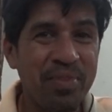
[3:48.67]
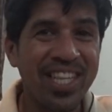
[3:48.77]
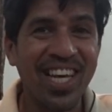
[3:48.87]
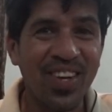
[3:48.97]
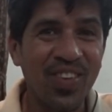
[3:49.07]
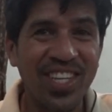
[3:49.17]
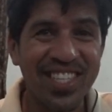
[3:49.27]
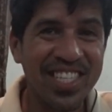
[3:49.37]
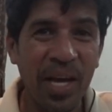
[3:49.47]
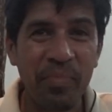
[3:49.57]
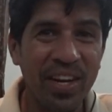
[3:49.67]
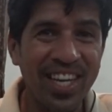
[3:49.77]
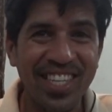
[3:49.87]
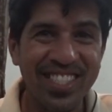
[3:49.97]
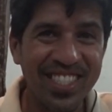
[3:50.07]
be there on his
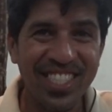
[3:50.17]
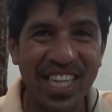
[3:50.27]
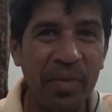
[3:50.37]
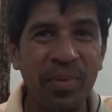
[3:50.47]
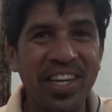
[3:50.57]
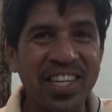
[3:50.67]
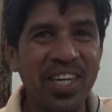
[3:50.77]
typewriter typing it